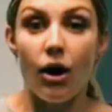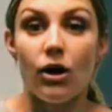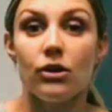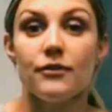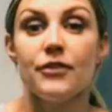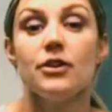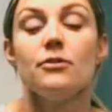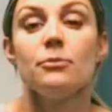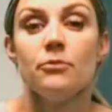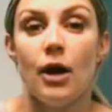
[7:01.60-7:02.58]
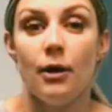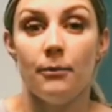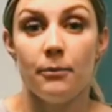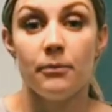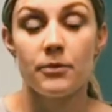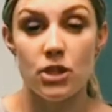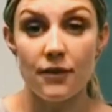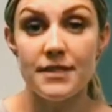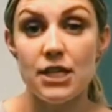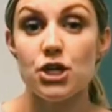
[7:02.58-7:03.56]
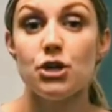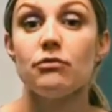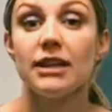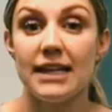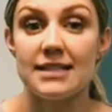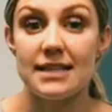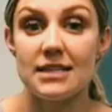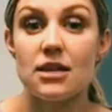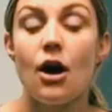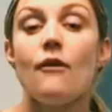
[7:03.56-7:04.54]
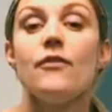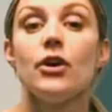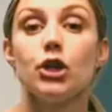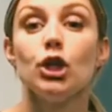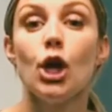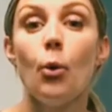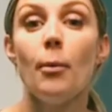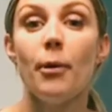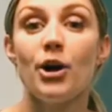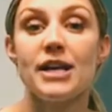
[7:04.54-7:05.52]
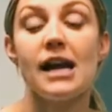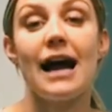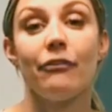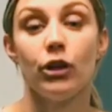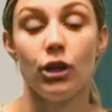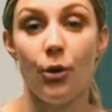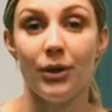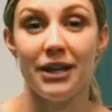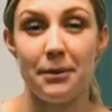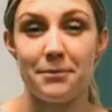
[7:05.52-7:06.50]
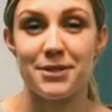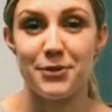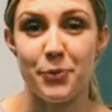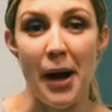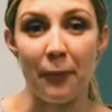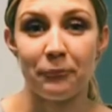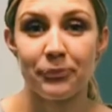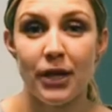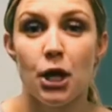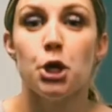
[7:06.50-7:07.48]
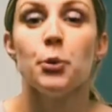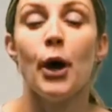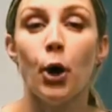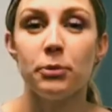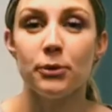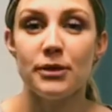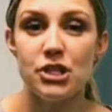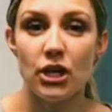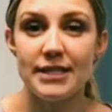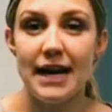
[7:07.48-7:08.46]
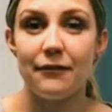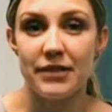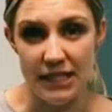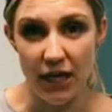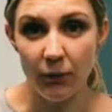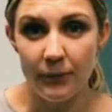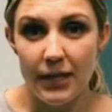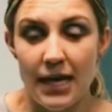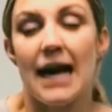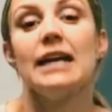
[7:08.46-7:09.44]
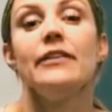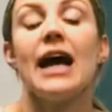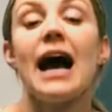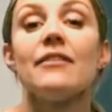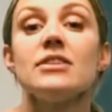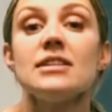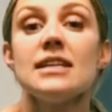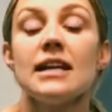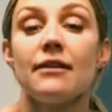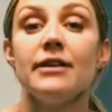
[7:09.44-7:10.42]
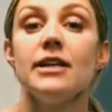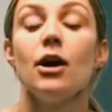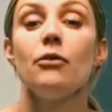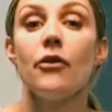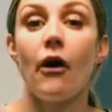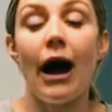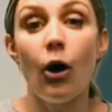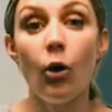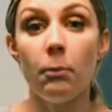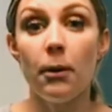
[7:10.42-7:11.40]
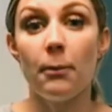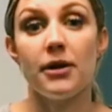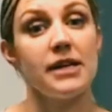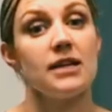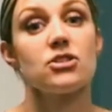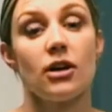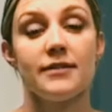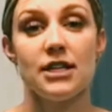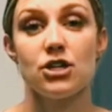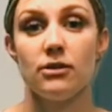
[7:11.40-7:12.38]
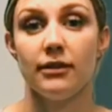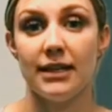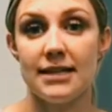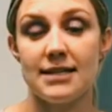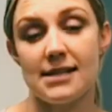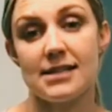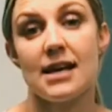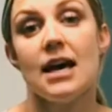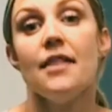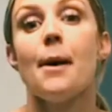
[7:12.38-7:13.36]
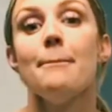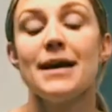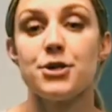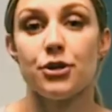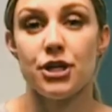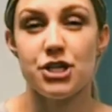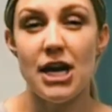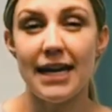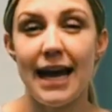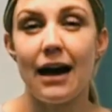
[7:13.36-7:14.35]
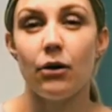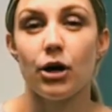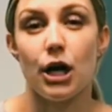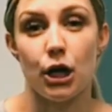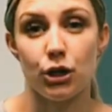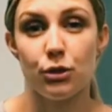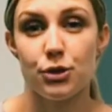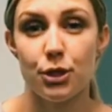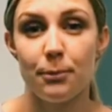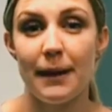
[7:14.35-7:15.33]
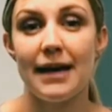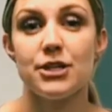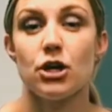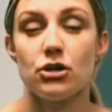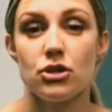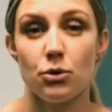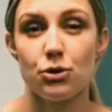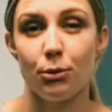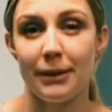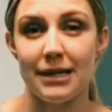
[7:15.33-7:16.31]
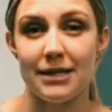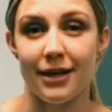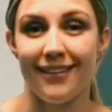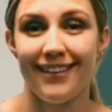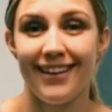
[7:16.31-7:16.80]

all of the soft tissue releases for the lower body and the lower limbs as well. We hope you enjoyed our video, and if you haven't seen our video for our upper body soft tissue releases, then make sure you check it out on our YouTube page or social media.